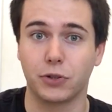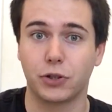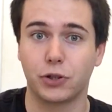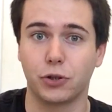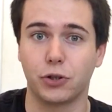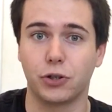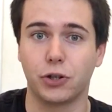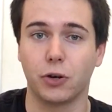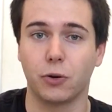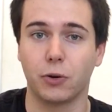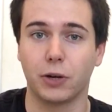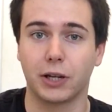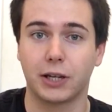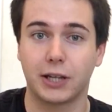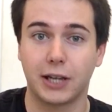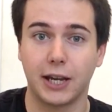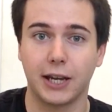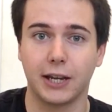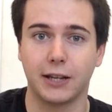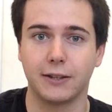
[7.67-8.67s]
should show to
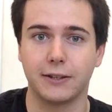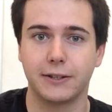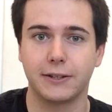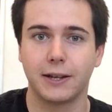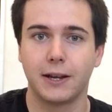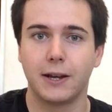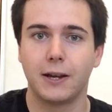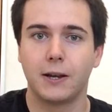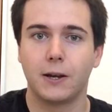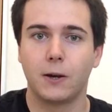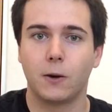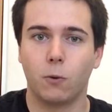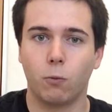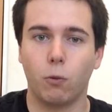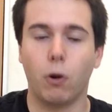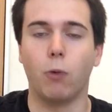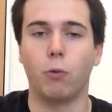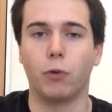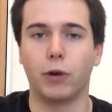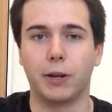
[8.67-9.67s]
kids,
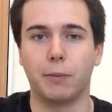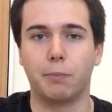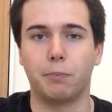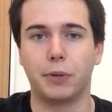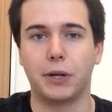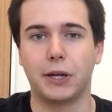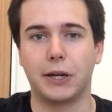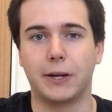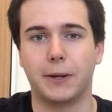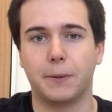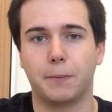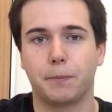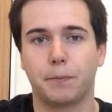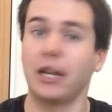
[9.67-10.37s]
what would it be?